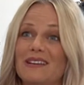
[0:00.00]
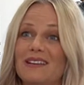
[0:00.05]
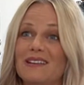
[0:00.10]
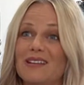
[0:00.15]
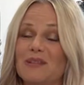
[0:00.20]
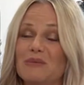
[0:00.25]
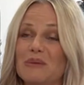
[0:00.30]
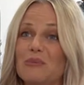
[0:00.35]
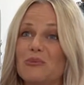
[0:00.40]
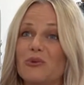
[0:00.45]
a
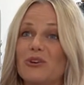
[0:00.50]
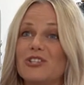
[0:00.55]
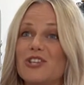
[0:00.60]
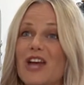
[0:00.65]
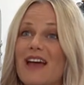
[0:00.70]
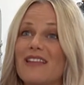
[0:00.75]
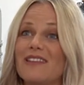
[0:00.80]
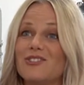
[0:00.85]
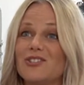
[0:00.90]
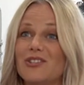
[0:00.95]
little bit more
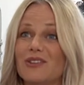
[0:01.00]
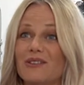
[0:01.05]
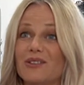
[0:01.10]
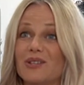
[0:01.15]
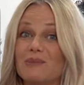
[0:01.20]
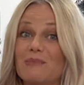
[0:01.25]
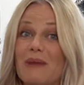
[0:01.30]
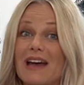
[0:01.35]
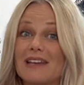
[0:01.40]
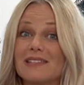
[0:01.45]
challenging on
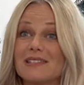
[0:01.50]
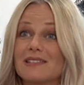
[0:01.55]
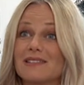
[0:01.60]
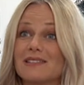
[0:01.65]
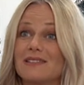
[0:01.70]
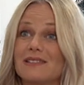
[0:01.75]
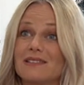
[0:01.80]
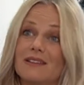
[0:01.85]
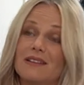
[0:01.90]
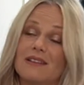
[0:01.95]
their
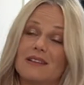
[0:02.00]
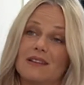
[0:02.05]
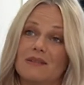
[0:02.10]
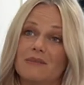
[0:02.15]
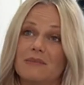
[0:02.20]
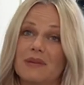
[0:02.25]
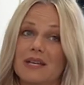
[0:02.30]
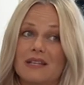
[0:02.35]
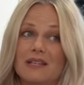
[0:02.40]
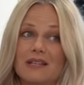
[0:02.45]
masks and a little
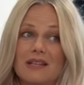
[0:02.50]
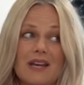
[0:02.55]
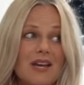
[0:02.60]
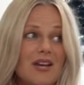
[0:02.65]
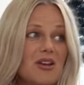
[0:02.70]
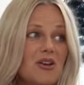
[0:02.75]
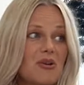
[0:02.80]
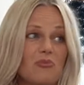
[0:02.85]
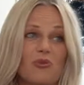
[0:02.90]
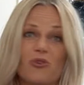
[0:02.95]
bit
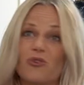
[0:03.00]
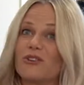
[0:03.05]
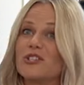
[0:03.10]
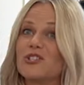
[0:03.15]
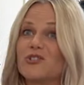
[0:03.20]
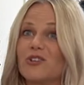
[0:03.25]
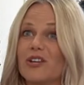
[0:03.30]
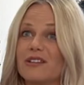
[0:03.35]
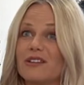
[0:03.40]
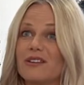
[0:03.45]
more
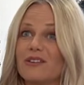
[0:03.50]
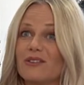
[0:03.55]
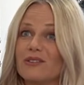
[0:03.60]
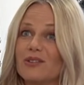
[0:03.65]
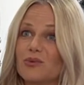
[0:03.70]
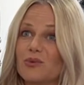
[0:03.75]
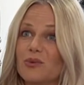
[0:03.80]
restricting on their